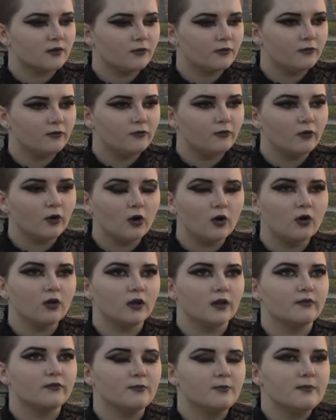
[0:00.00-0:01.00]

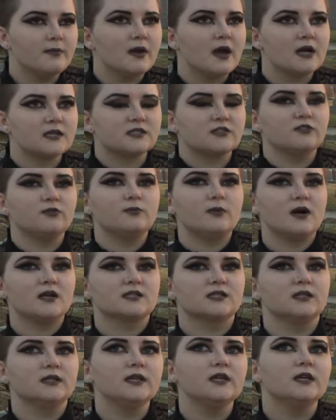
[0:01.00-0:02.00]
full of massive
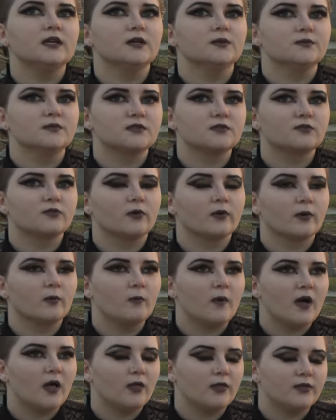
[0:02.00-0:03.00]
mausoleums for
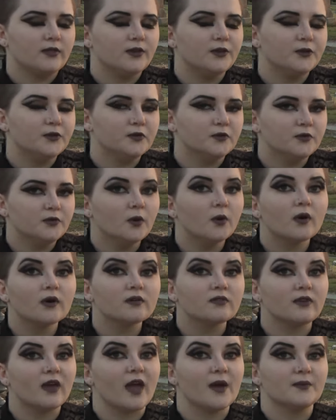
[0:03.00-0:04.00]
wealthy New York
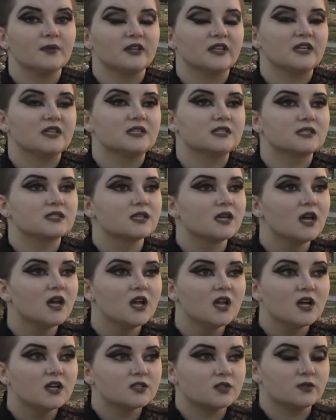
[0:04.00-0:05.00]
families.
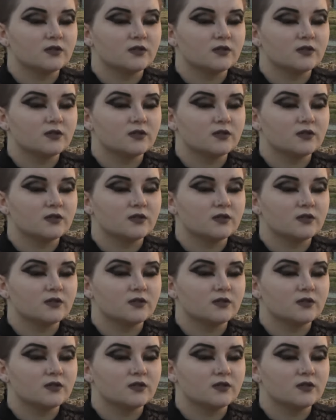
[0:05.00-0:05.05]
So